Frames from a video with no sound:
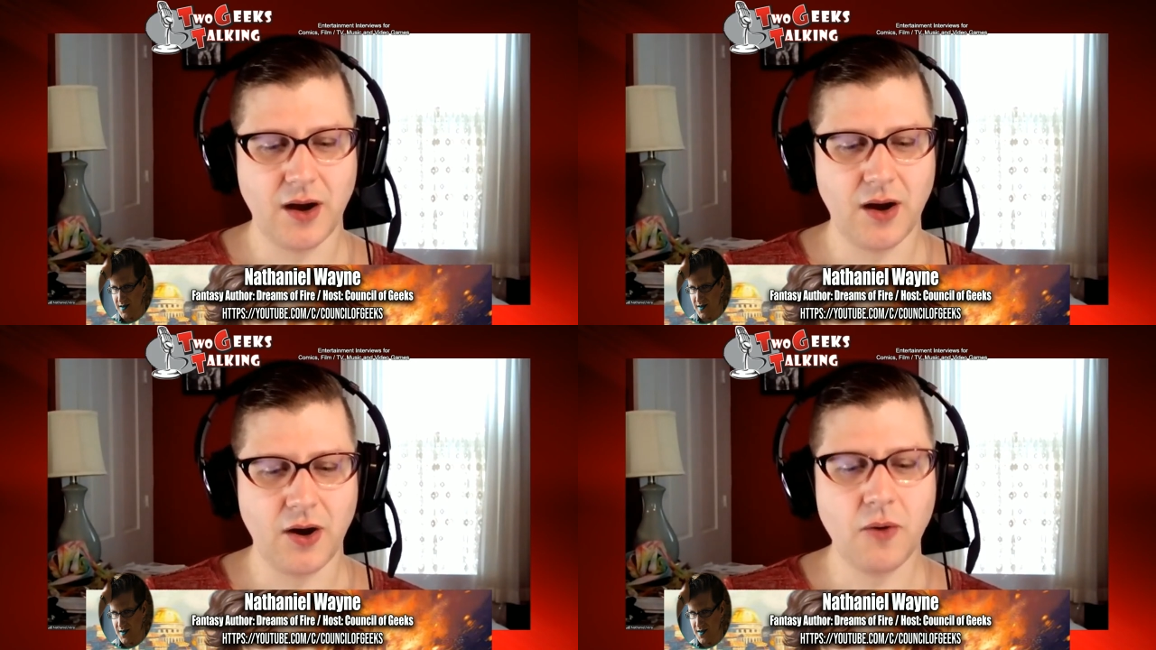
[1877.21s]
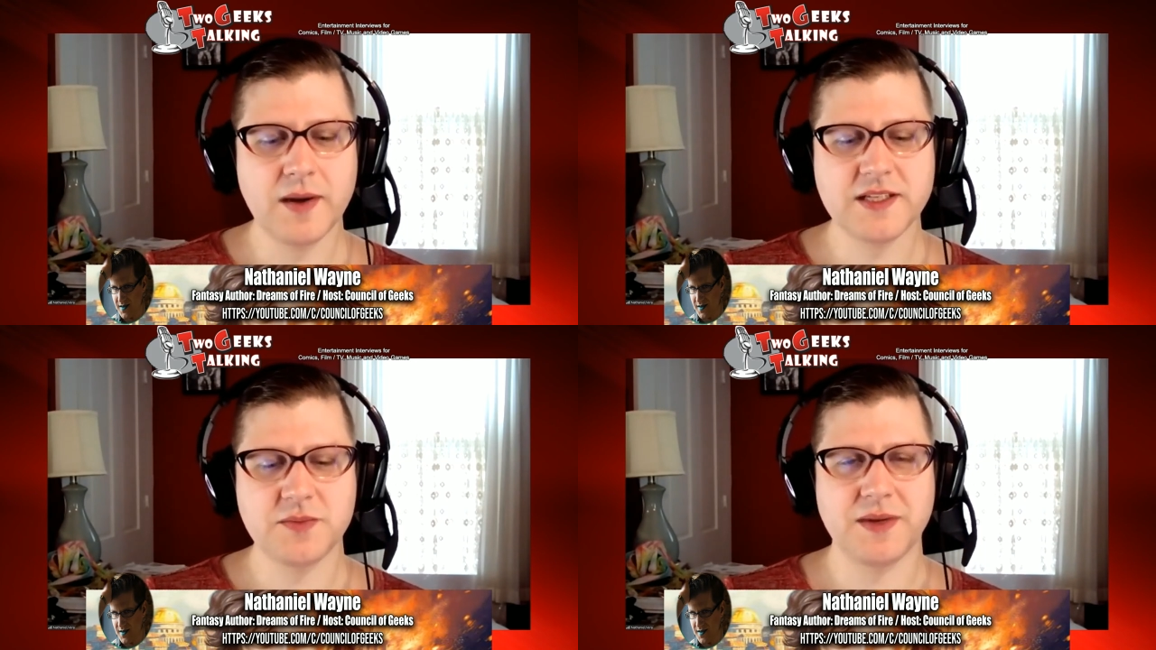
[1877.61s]

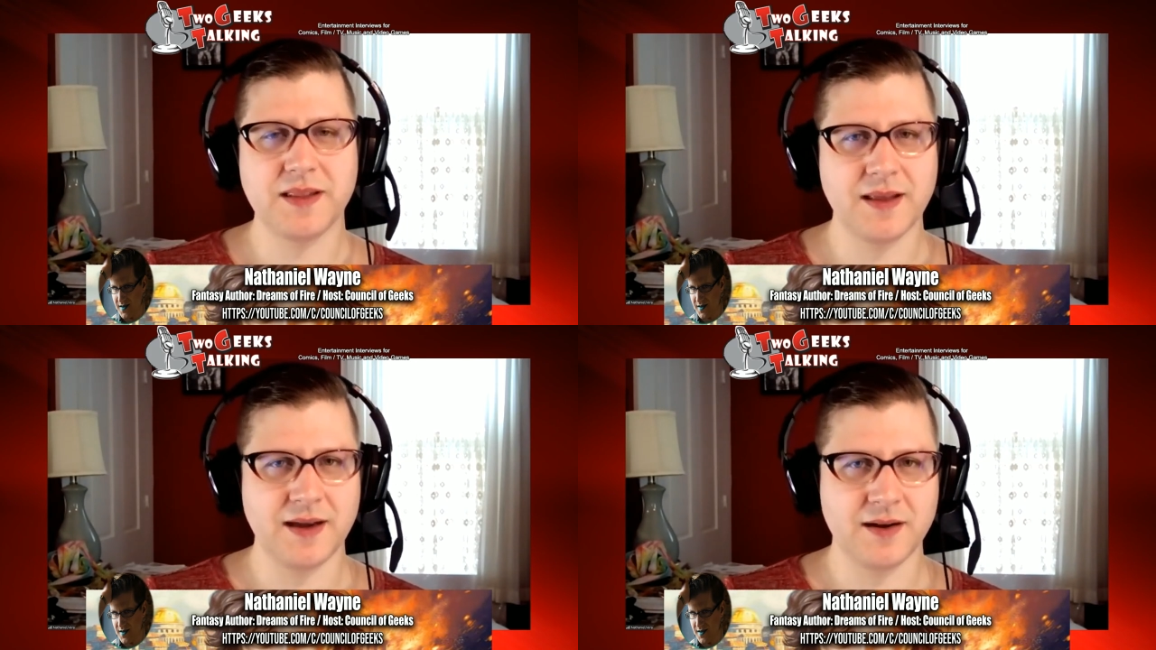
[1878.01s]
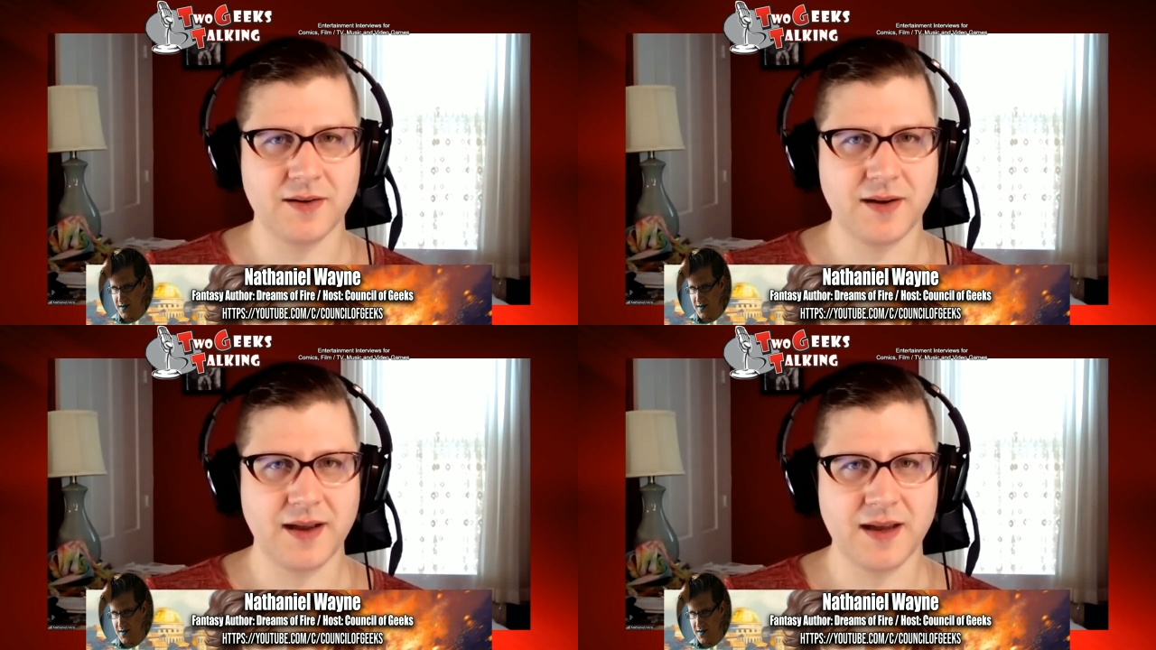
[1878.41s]
Speaker 1: always been
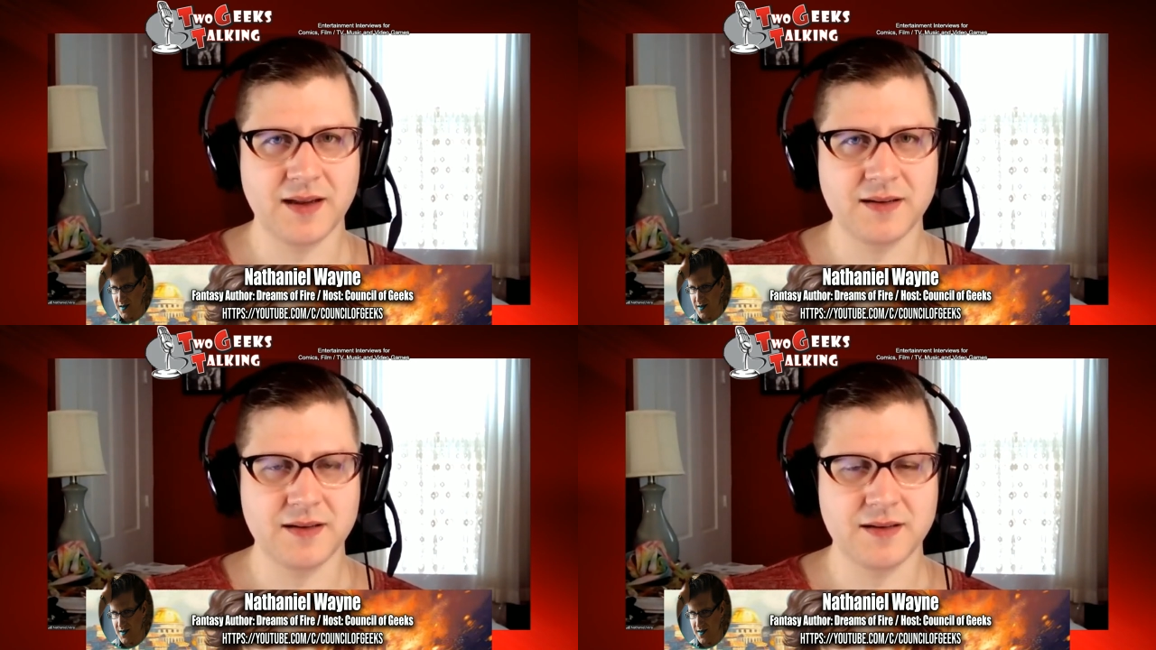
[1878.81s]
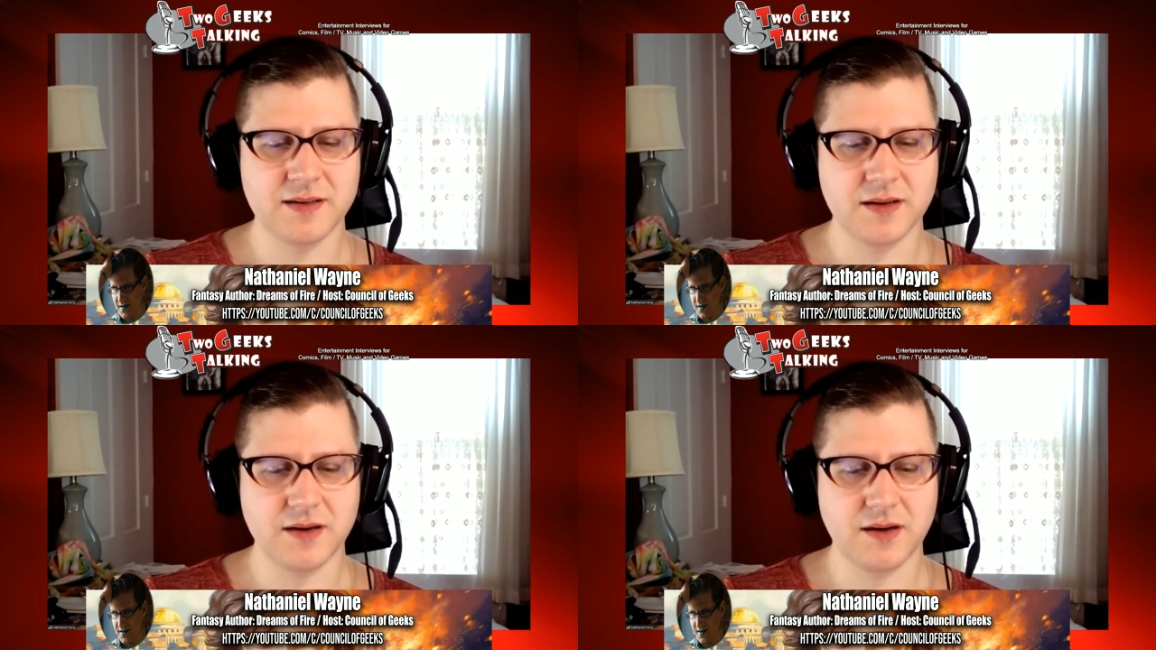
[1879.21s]
there
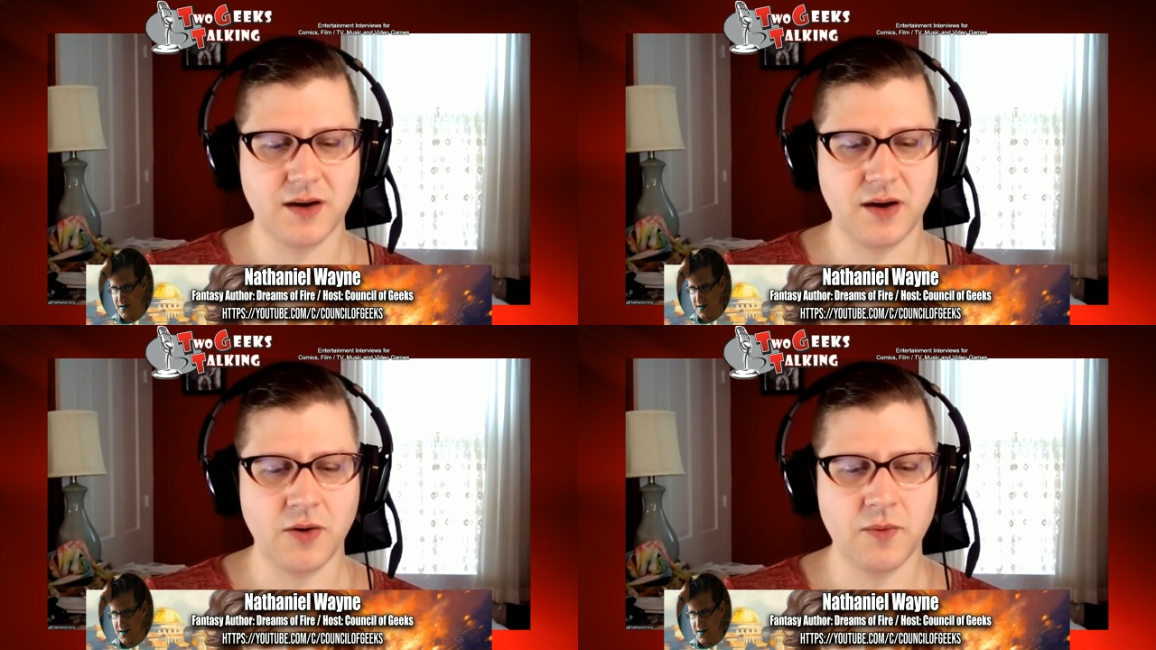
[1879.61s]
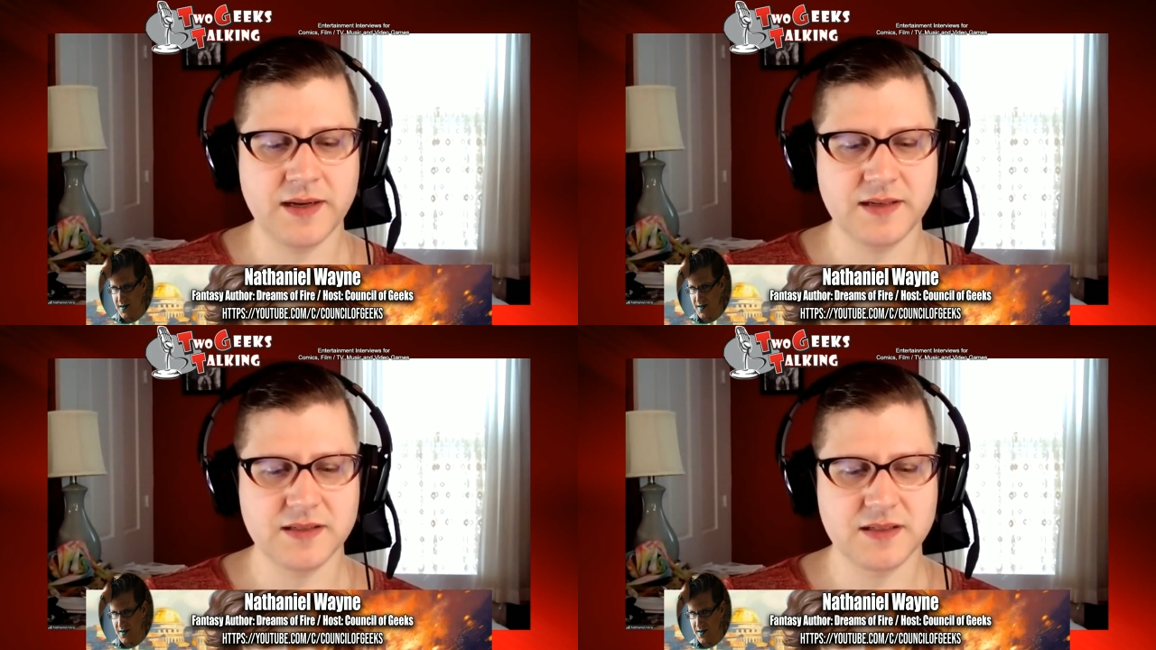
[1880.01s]
and
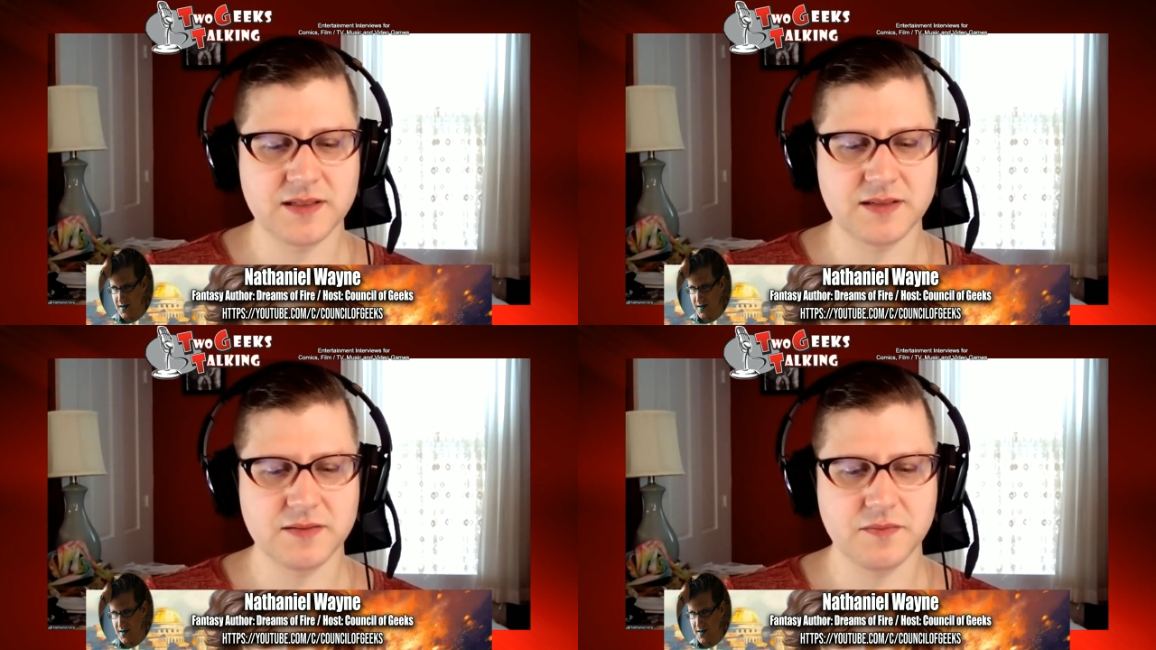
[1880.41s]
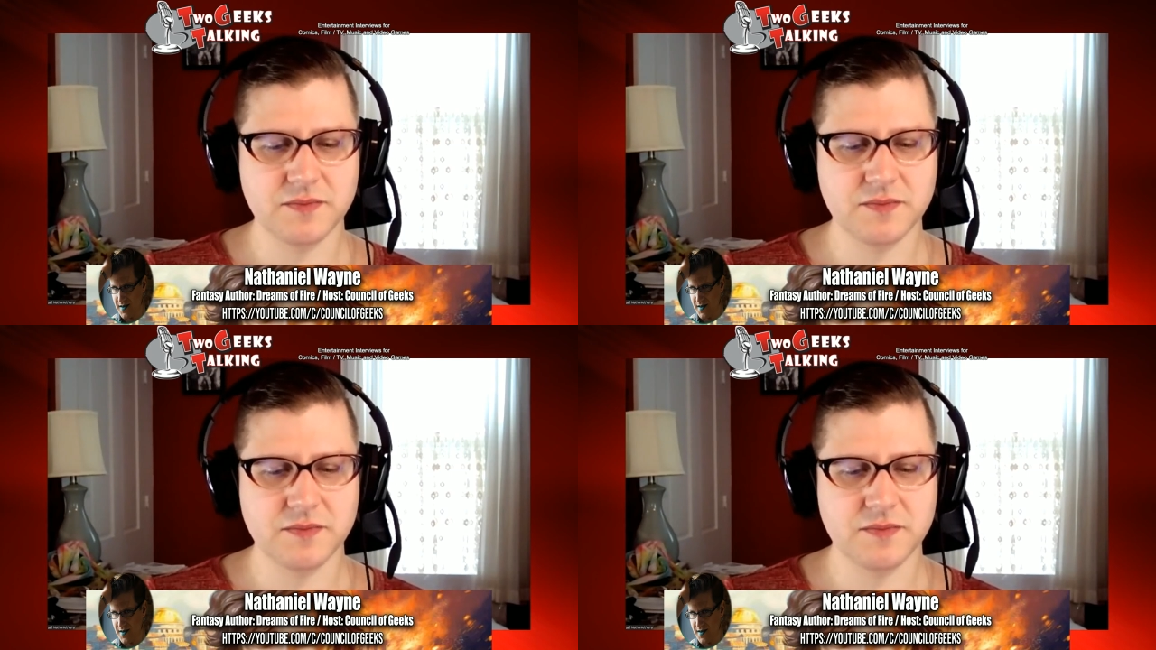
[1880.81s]
always